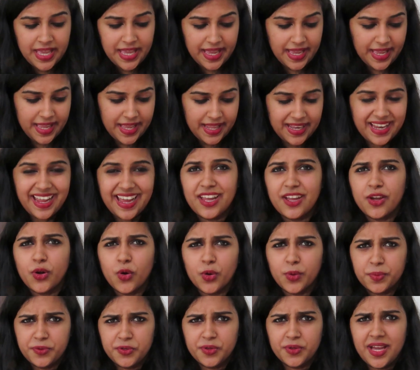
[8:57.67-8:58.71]
And I
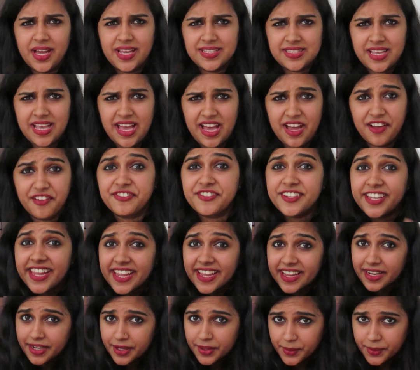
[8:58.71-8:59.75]
hope you guys have
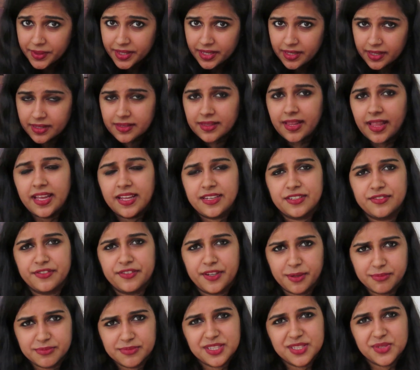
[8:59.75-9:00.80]
taken away that
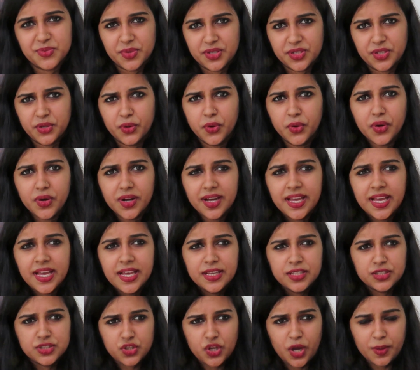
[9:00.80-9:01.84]
from this video.
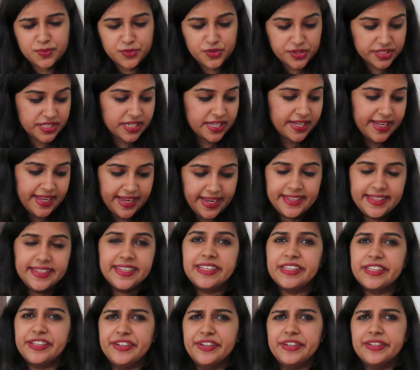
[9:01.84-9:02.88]
So I'm just gonna end
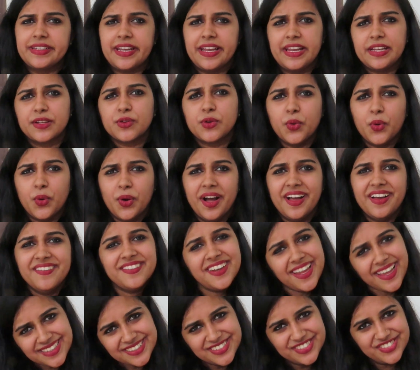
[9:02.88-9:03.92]
it here and go have
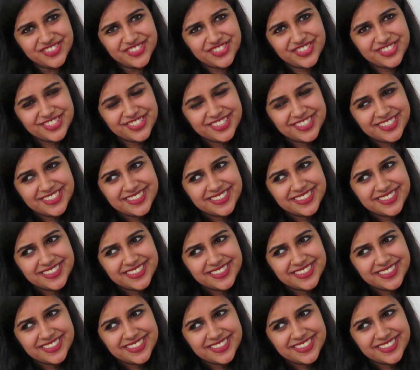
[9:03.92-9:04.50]
lunch.